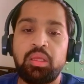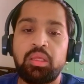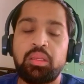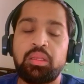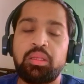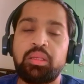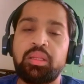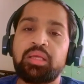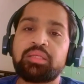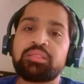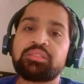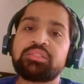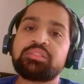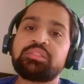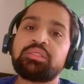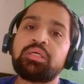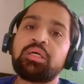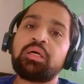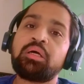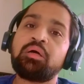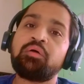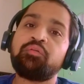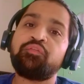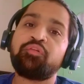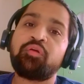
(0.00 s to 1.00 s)
Next,
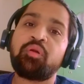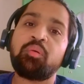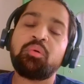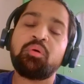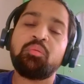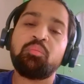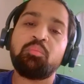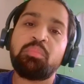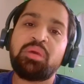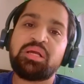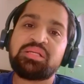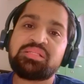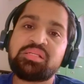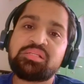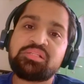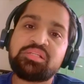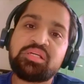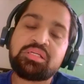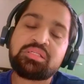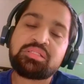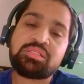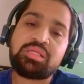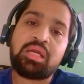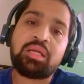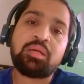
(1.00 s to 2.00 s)
from a
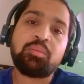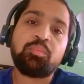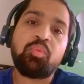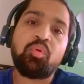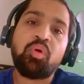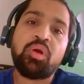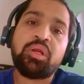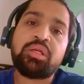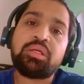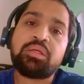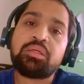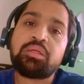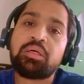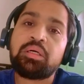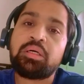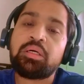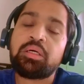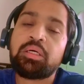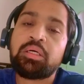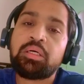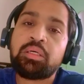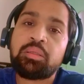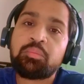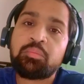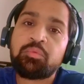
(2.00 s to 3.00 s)
messaging standpoint,
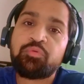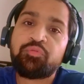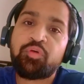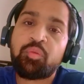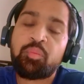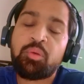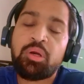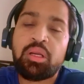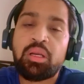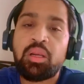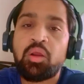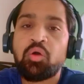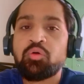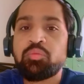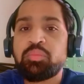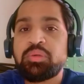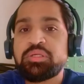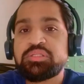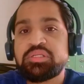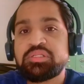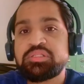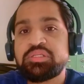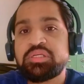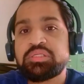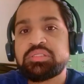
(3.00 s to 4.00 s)
from a cloud
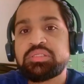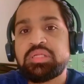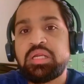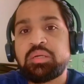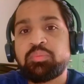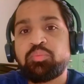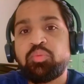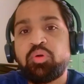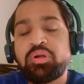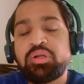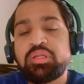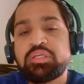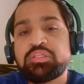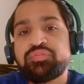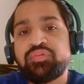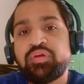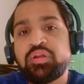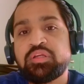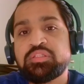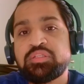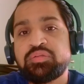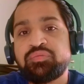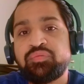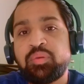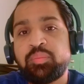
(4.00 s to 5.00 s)
messaging standpoint, as far
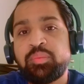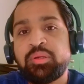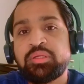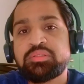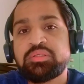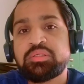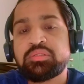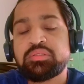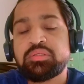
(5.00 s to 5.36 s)
as the Webex is